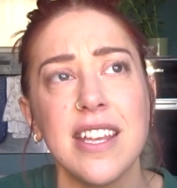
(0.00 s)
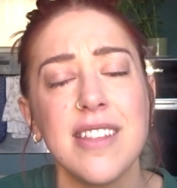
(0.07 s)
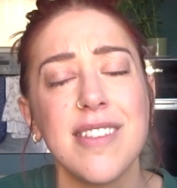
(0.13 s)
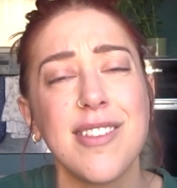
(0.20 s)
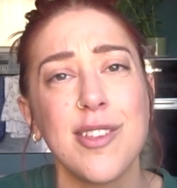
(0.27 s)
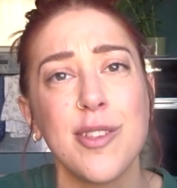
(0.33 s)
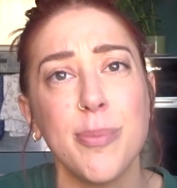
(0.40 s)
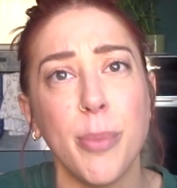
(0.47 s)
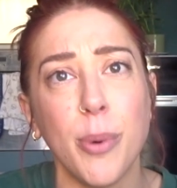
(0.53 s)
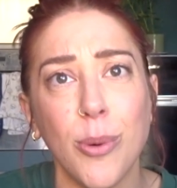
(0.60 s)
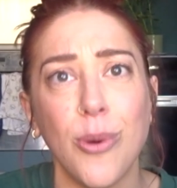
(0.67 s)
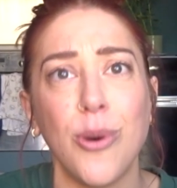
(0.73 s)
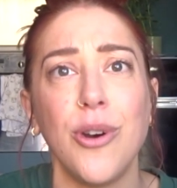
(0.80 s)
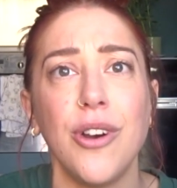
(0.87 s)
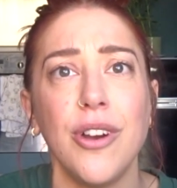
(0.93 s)
his
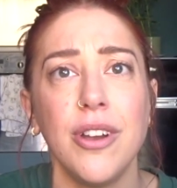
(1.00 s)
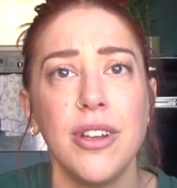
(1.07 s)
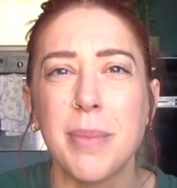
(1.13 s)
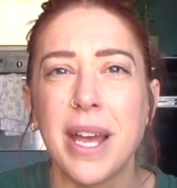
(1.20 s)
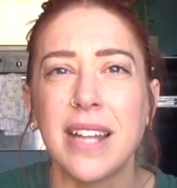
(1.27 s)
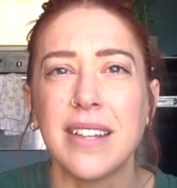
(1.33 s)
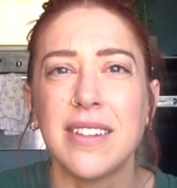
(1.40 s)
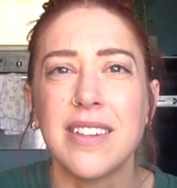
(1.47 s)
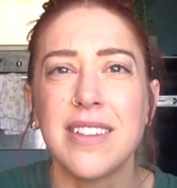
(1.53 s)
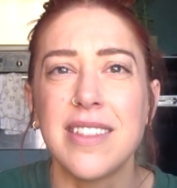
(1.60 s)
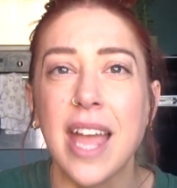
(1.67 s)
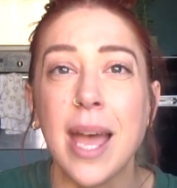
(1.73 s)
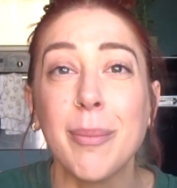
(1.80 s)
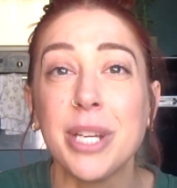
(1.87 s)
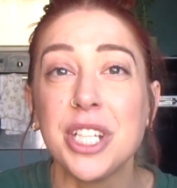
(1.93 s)
sport
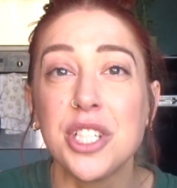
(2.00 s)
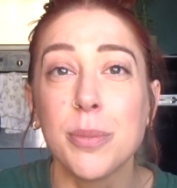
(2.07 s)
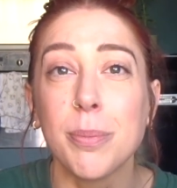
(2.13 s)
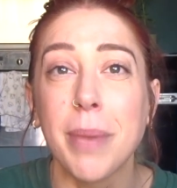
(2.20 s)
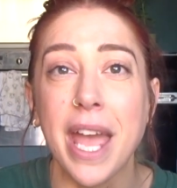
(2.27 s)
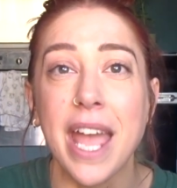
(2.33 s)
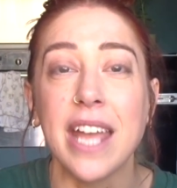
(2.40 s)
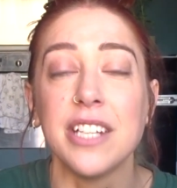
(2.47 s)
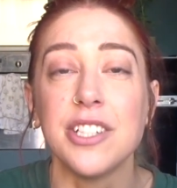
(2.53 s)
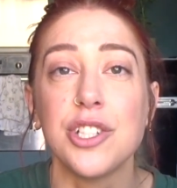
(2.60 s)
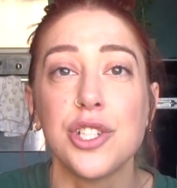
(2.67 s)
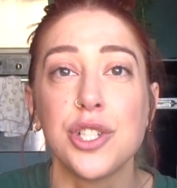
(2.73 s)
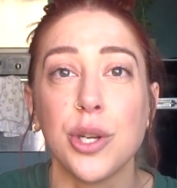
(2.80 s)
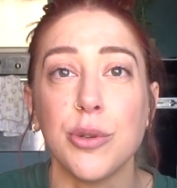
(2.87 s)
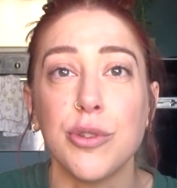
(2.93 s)
demands damage and pain
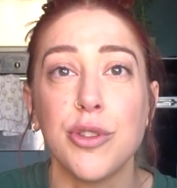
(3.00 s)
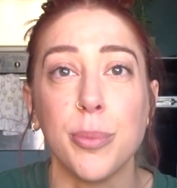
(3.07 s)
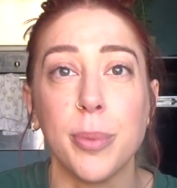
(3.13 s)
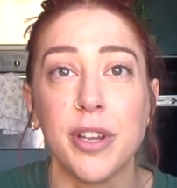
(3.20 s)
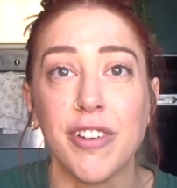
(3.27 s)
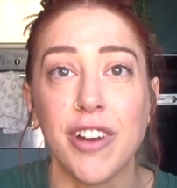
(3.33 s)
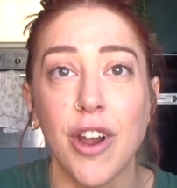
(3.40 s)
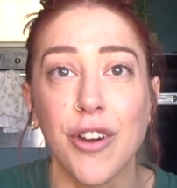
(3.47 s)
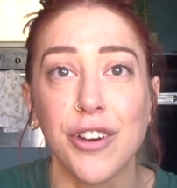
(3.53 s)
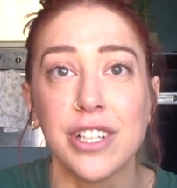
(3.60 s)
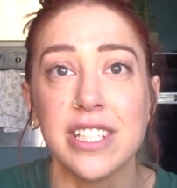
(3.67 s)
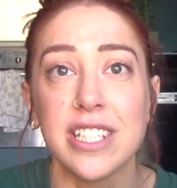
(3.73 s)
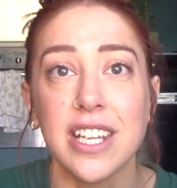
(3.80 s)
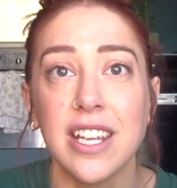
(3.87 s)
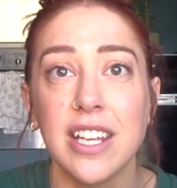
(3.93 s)
to show
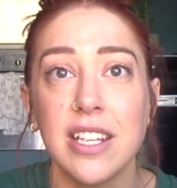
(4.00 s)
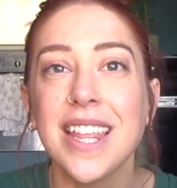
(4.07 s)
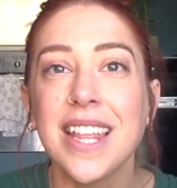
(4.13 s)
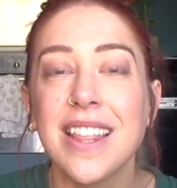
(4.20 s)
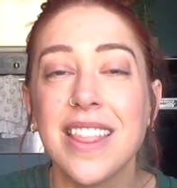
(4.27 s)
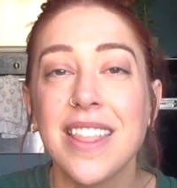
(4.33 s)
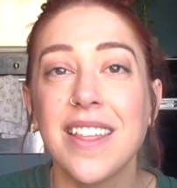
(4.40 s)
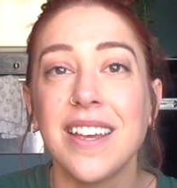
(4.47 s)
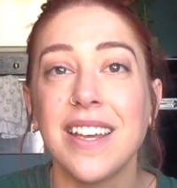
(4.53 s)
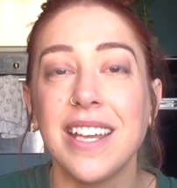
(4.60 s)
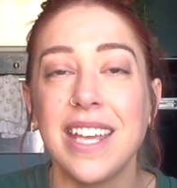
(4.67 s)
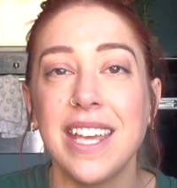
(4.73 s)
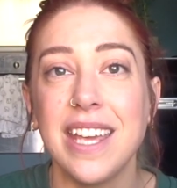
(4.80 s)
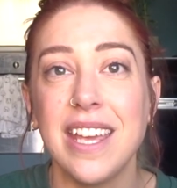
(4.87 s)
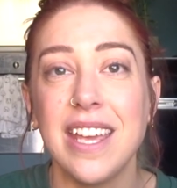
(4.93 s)
superiority. He says
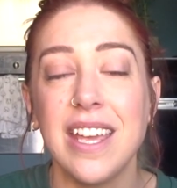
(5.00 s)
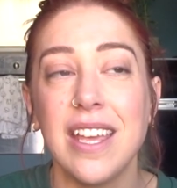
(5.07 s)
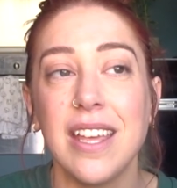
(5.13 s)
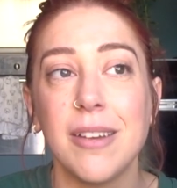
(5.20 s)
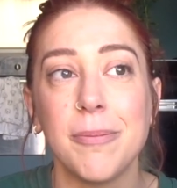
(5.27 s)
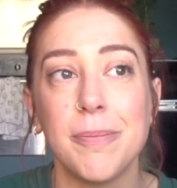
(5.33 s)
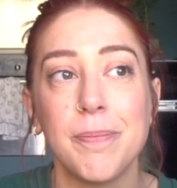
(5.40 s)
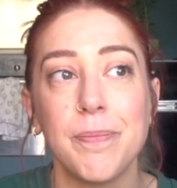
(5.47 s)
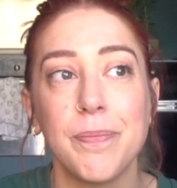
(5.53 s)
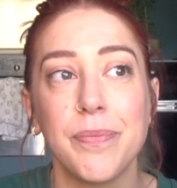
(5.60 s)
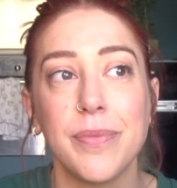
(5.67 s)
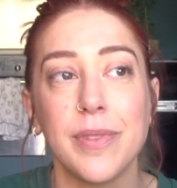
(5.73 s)
that he